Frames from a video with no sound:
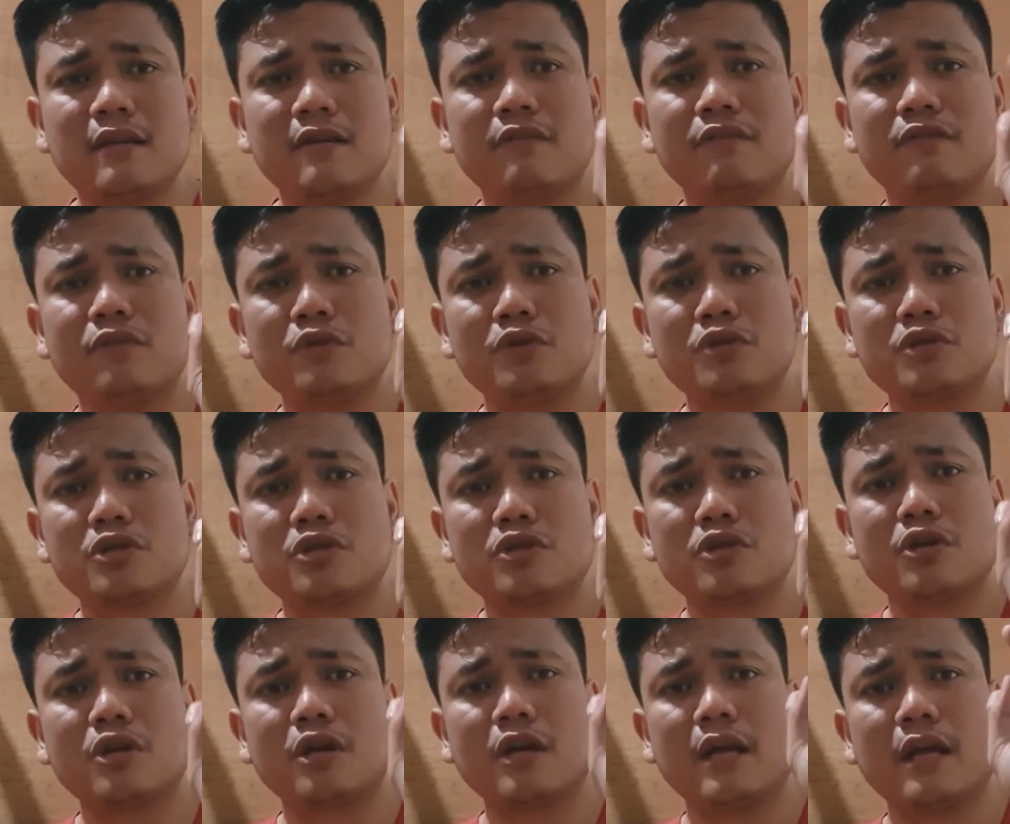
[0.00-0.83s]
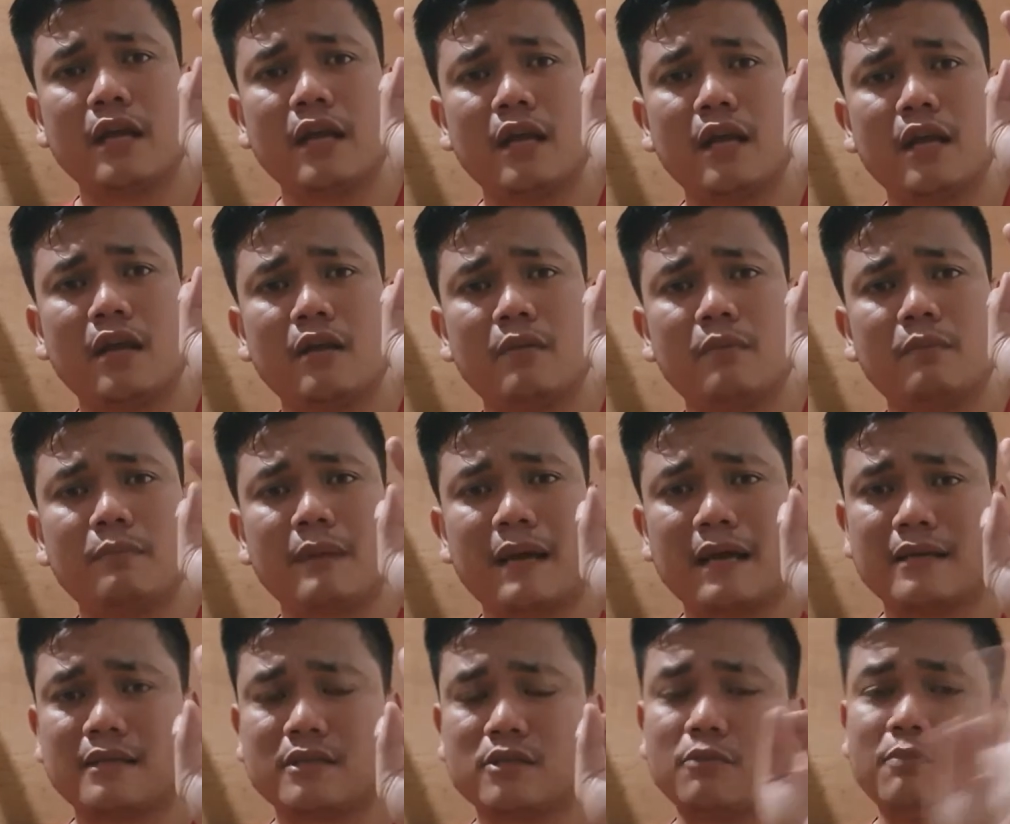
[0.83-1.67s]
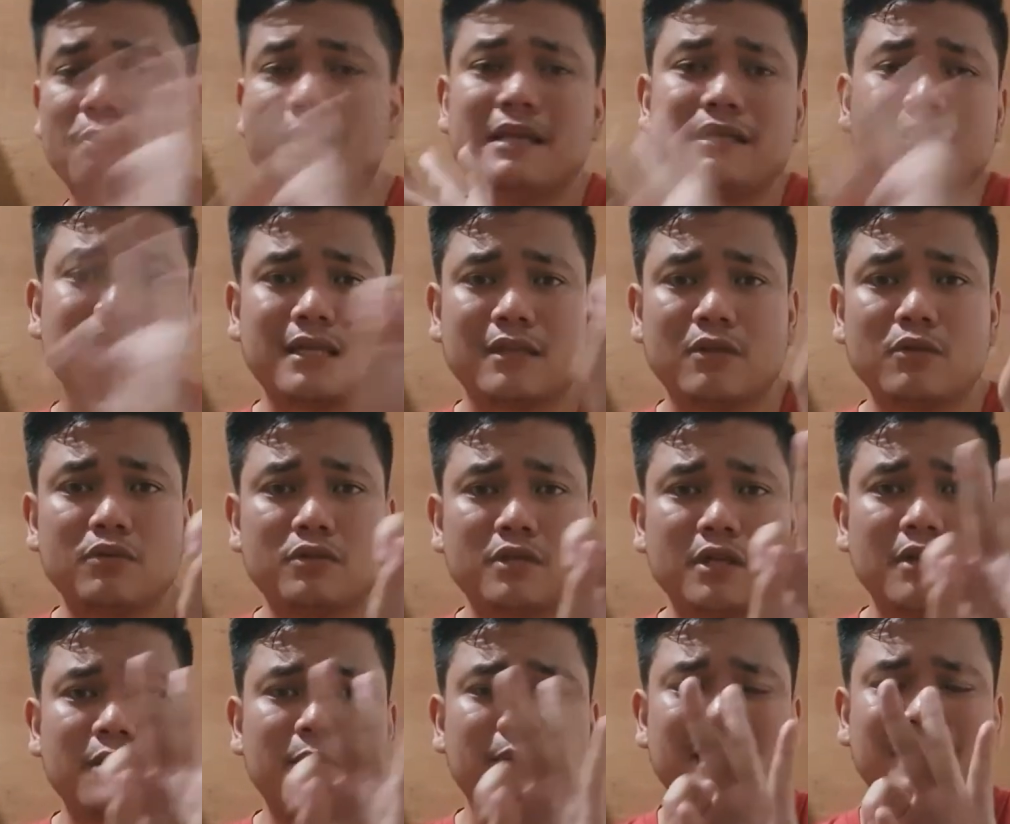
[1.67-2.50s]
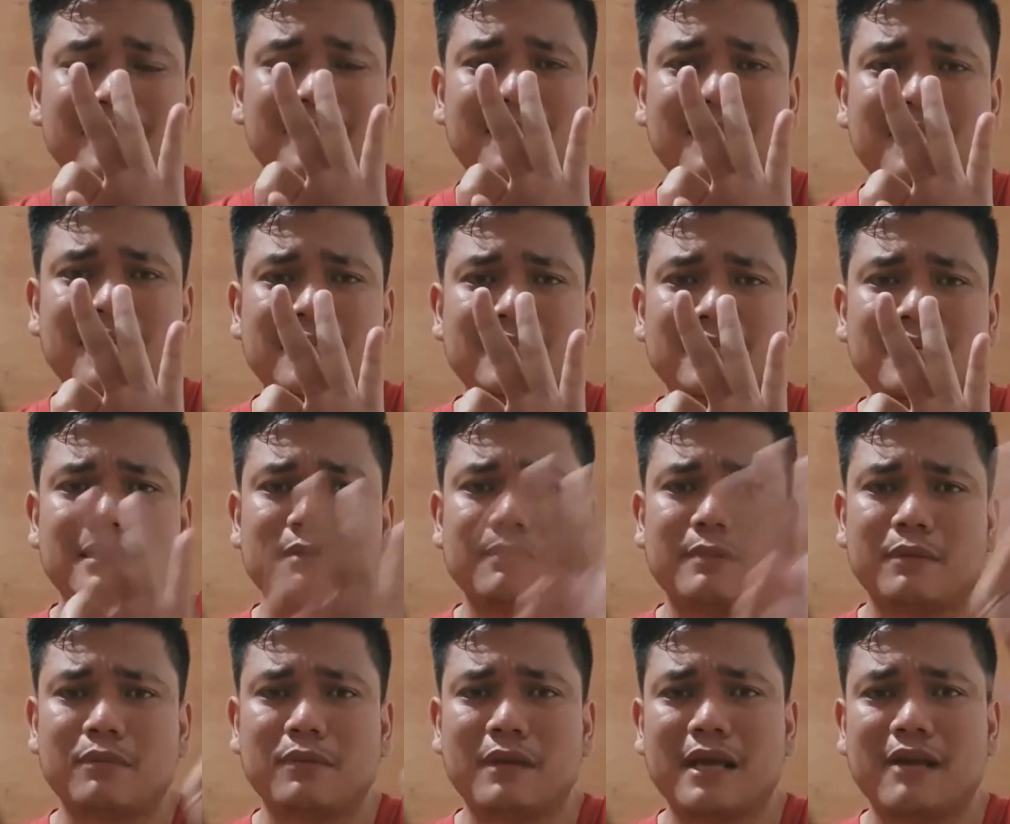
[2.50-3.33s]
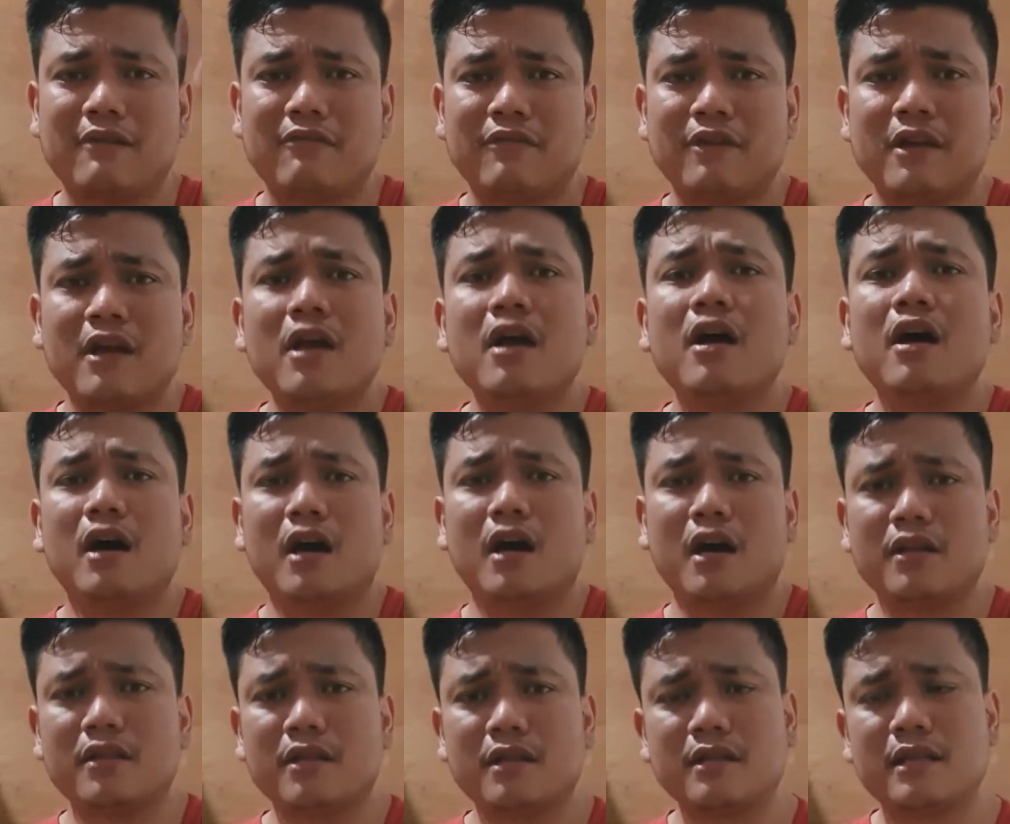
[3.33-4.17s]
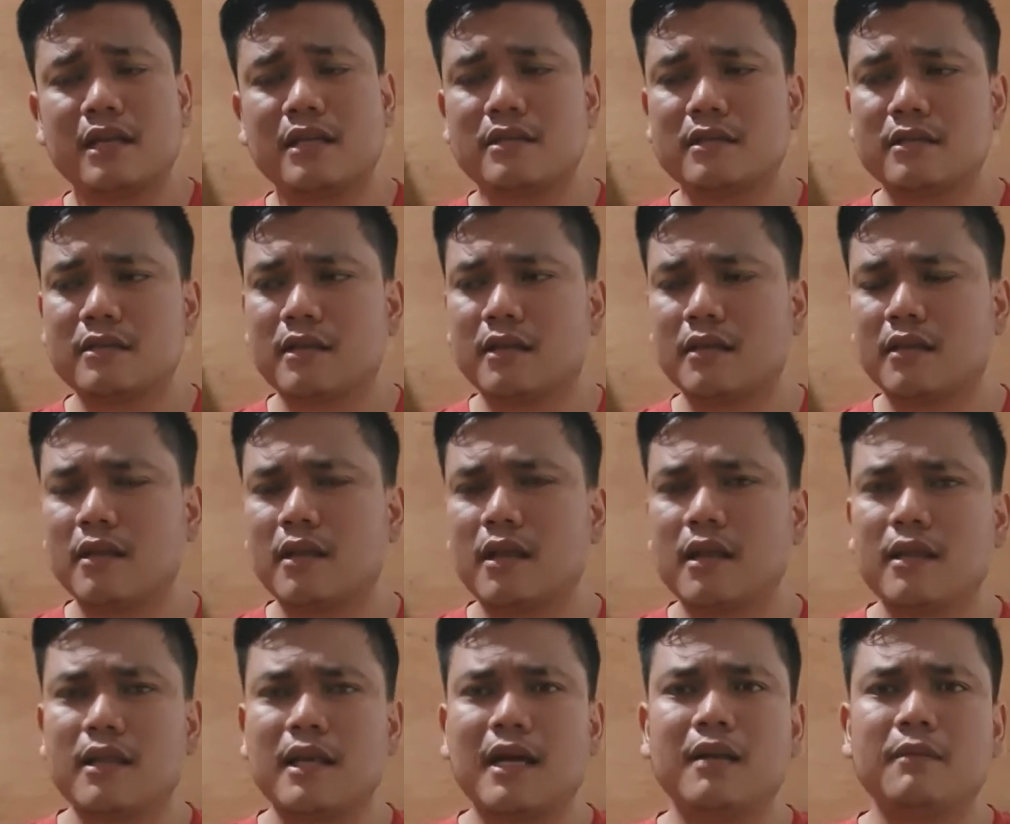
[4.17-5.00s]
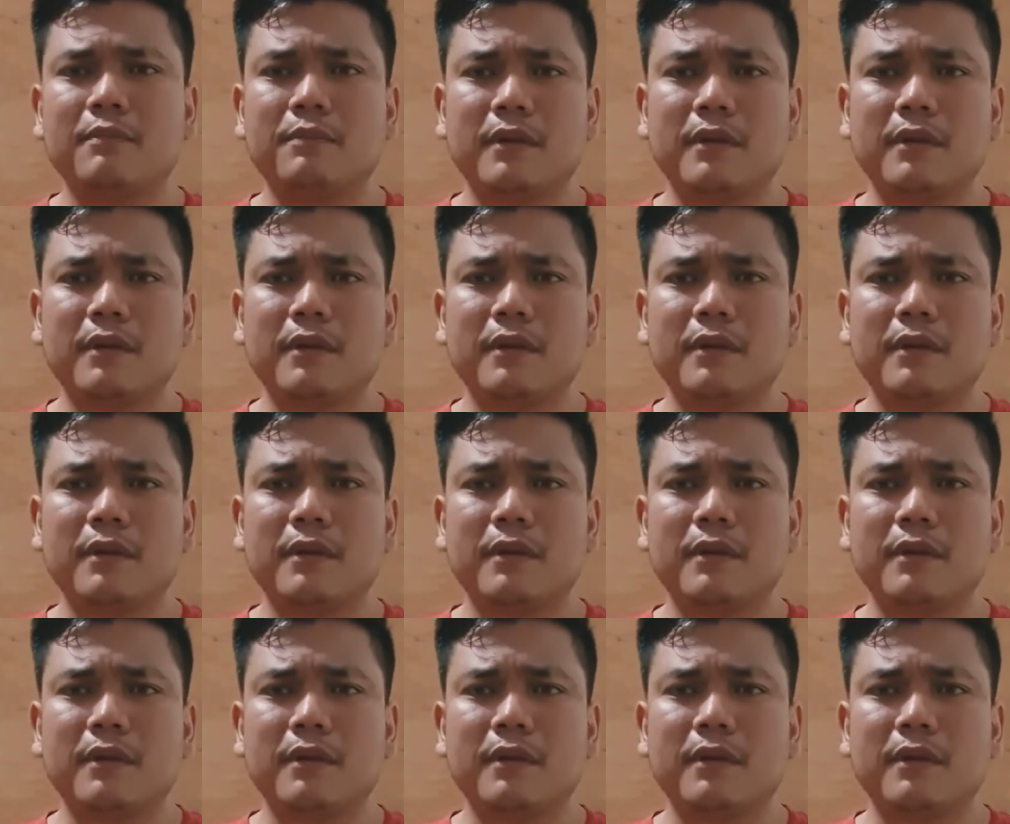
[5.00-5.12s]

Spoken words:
future, and past. So those are the basic tenses, but we have other tenses other than that.